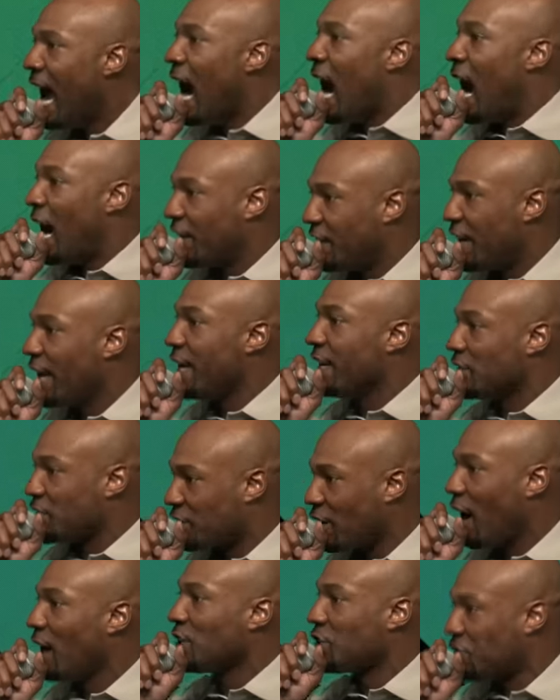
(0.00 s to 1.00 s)
I dare you
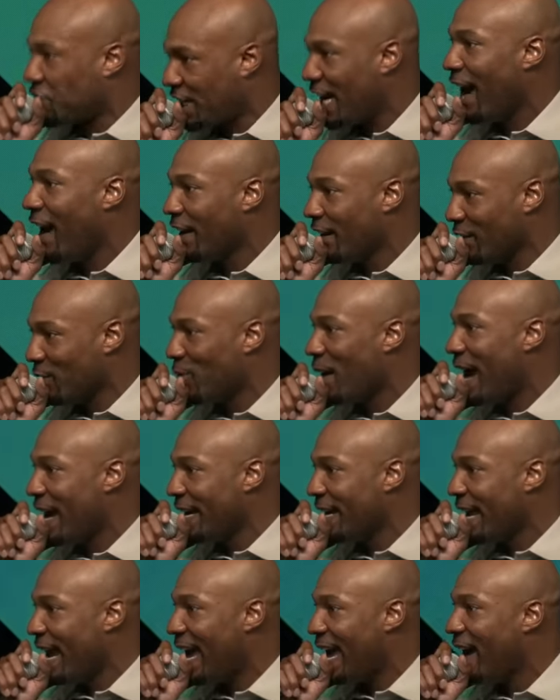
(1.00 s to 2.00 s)
start shouting
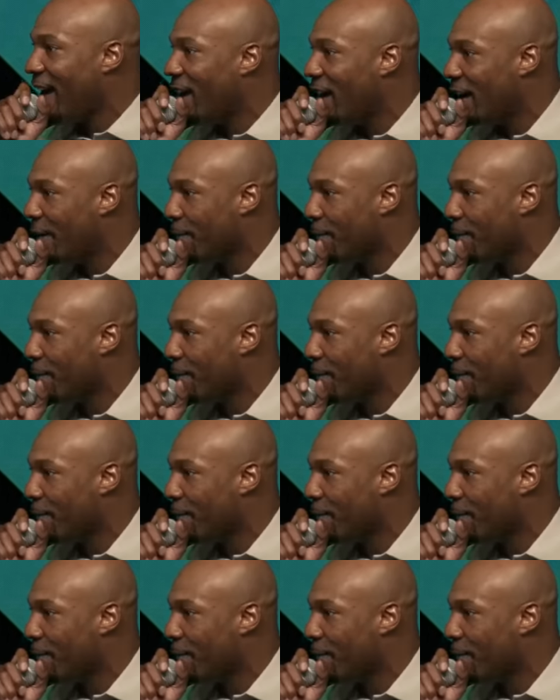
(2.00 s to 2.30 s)
right now.